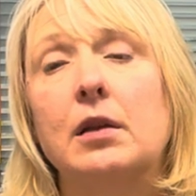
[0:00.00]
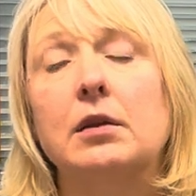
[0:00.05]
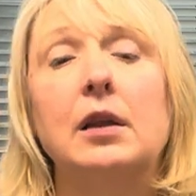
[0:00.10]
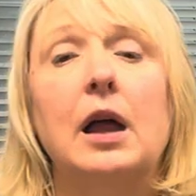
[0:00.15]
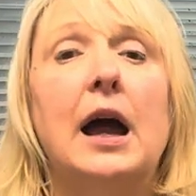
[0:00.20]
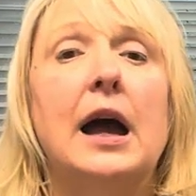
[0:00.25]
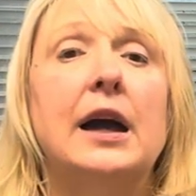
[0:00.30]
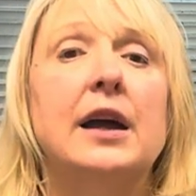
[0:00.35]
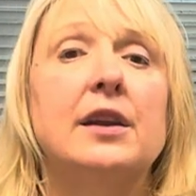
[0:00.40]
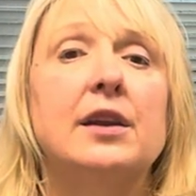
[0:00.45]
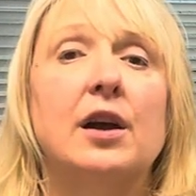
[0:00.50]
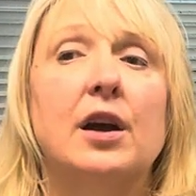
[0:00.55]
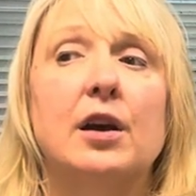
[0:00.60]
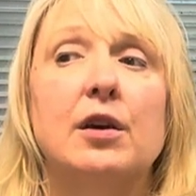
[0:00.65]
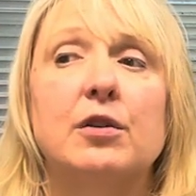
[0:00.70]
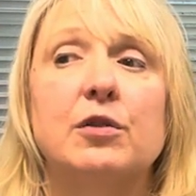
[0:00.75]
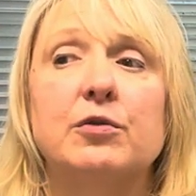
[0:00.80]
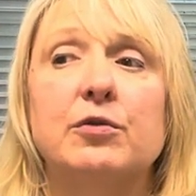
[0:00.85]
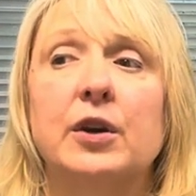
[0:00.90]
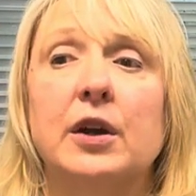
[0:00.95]
lot
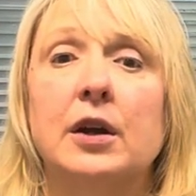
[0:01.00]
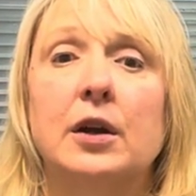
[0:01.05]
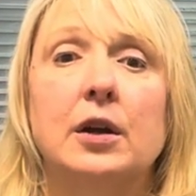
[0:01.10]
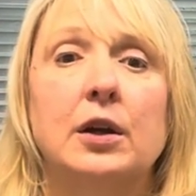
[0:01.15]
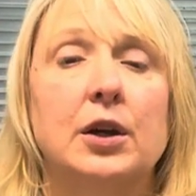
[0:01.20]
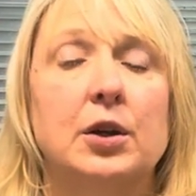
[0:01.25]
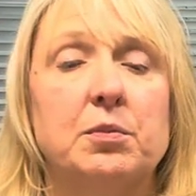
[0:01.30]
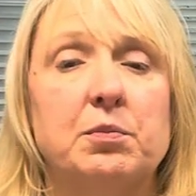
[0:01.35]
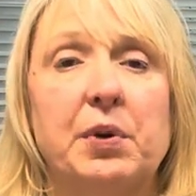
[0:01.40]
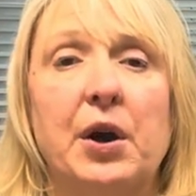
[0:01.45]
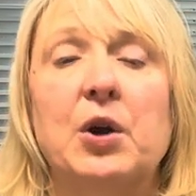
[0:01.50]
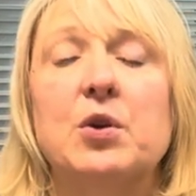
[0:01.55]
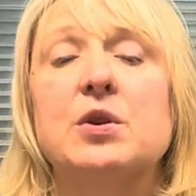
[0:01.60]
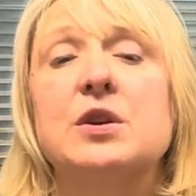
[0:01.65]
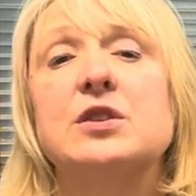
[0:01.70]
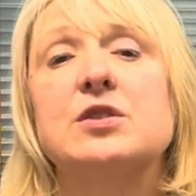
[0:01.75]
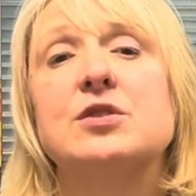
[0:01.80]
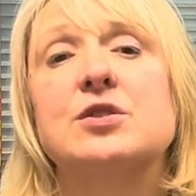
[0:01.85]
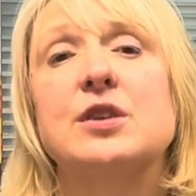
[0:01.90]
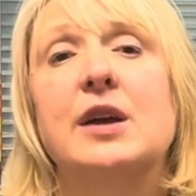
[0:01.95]
of
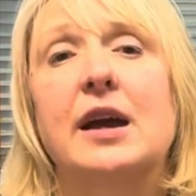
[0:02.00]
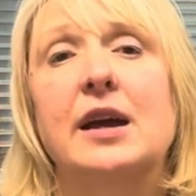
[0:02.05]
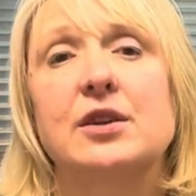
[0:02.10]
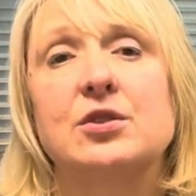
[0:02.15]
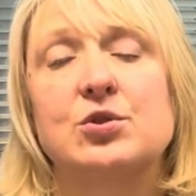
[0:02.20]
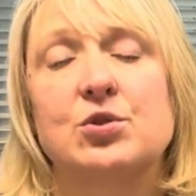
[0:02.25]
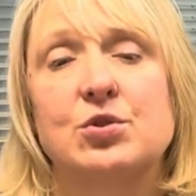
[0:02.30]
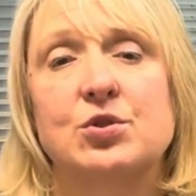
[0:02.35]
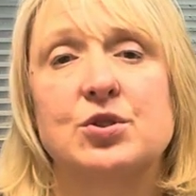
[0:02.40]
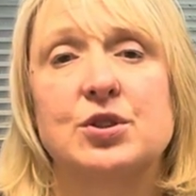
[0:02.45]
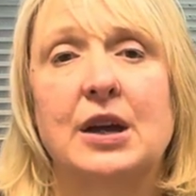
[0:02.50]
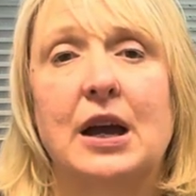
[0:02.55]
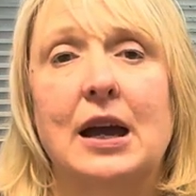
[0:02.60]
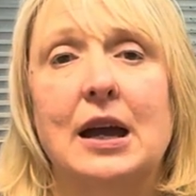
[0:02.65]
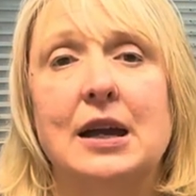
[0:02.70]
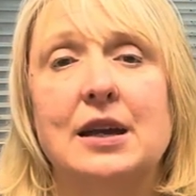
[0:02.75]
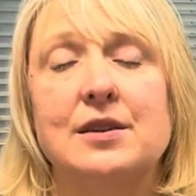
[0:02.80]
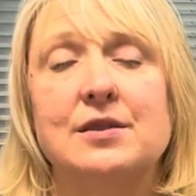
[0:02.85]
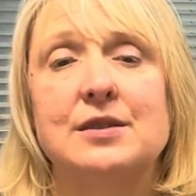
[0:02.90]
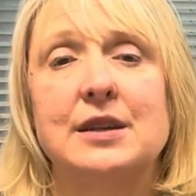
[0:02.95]
components to
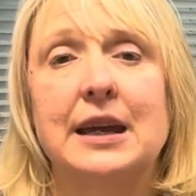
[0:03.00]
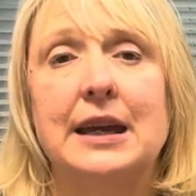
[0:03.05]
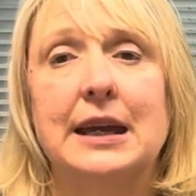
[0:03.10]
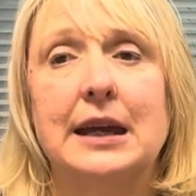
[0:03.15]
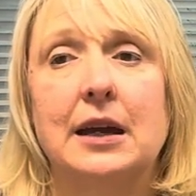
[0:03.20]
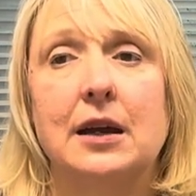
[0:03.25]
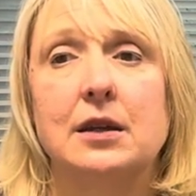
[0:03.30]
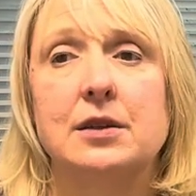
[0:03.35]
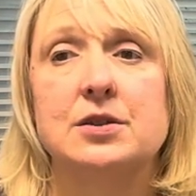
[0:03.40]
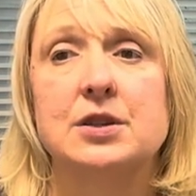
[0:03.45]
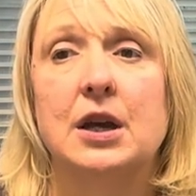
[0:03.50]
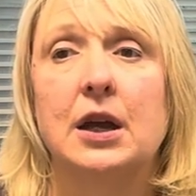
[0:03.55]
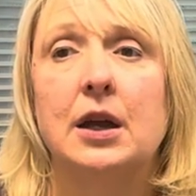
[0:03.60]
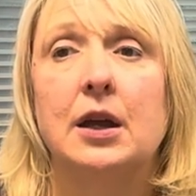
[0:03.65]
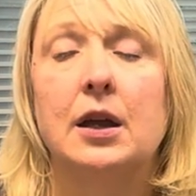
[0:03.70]
exercise and